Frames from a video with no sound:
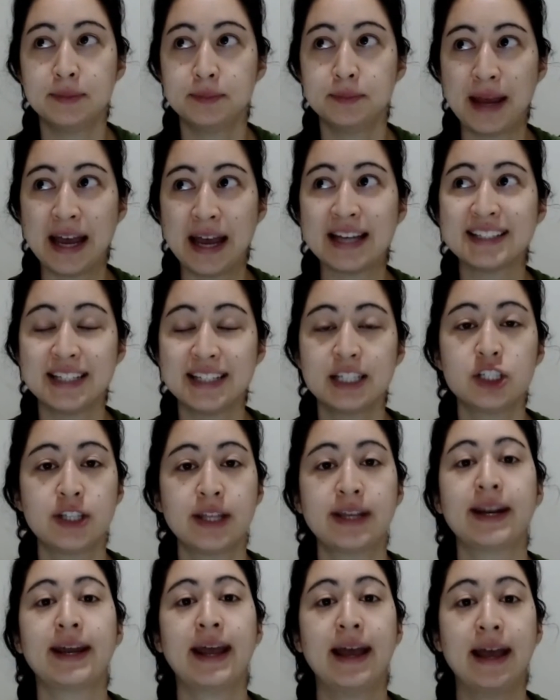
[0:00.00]
passage
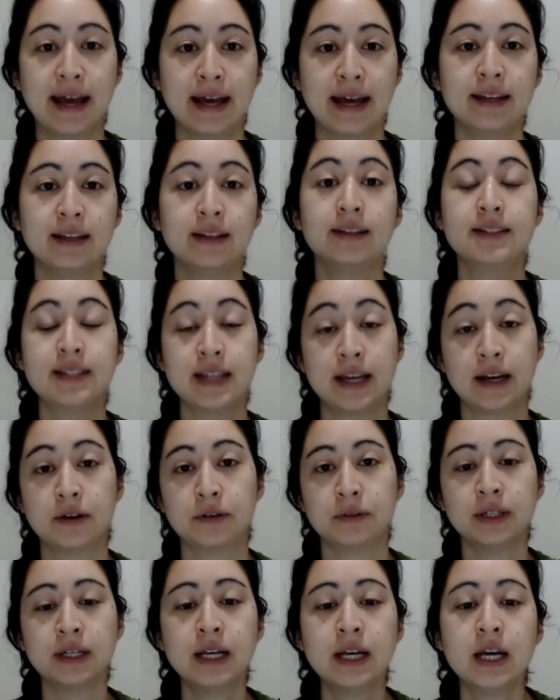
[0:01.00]
that I had
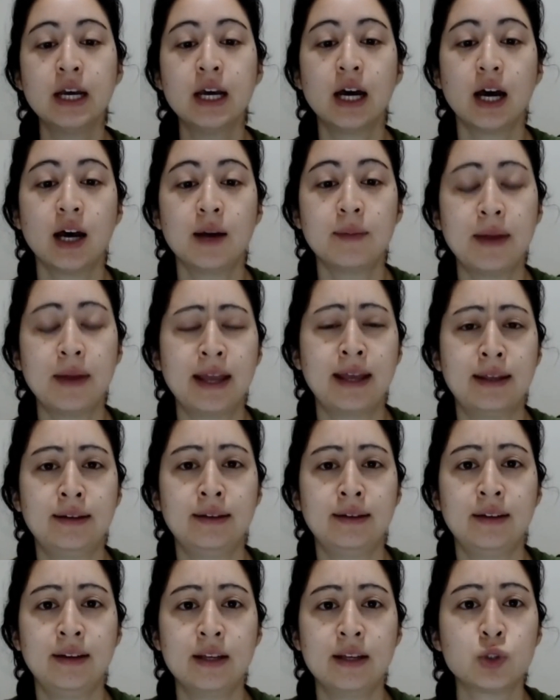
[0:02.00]
down,
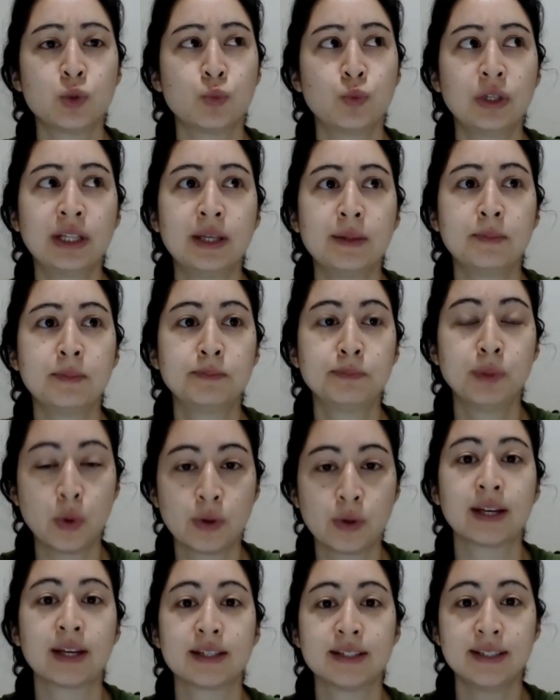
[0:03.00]
and it's a really
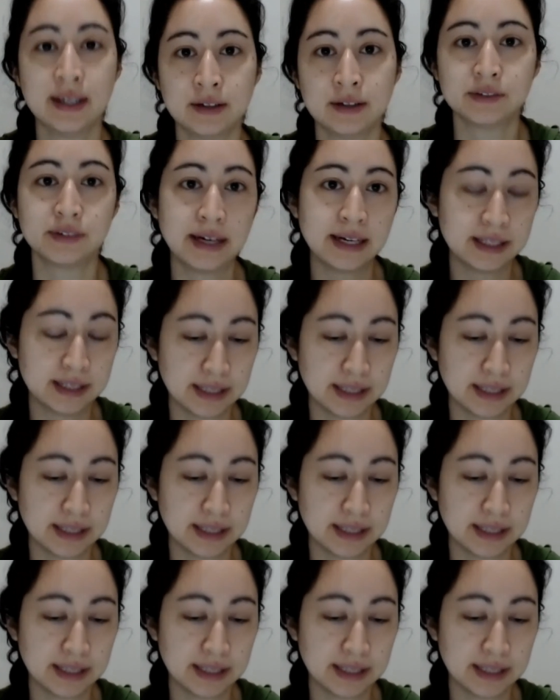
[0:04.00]
boring sound, right?